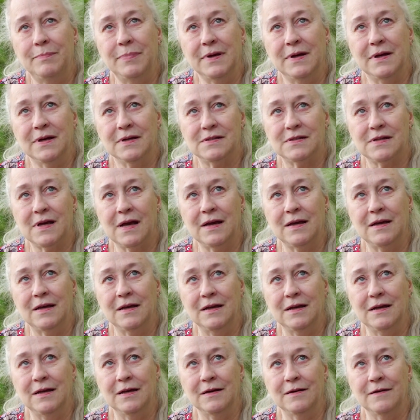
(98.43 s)
because I
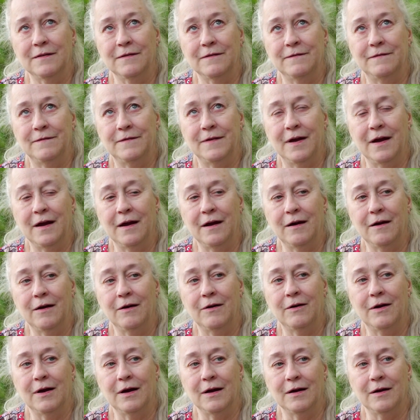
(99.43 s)
can give
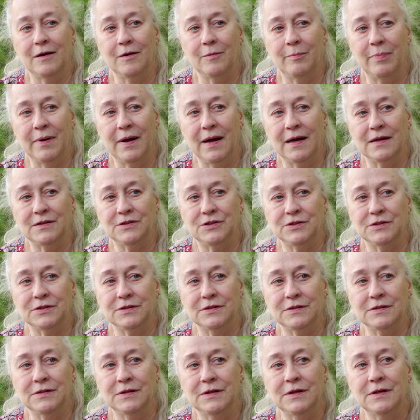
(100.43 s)
care and
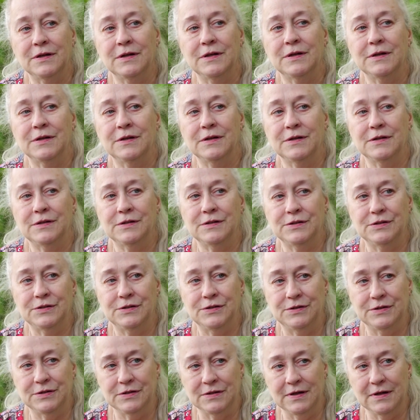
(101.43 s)
compassion
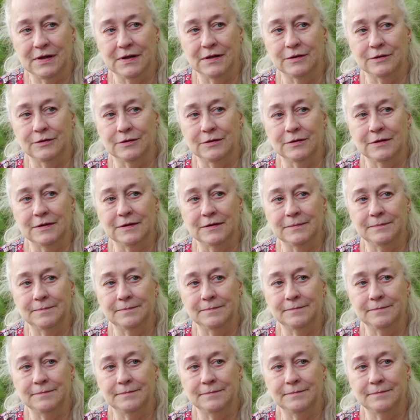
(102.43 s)
to the elderly